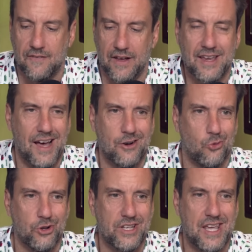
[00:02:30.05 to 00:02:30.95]
Like, I don't
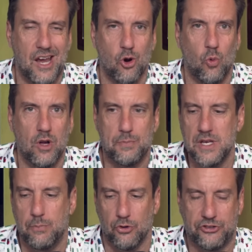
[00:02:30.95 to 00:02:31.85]
really care what
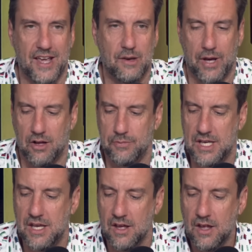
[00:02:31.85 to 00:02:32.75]
people say about me.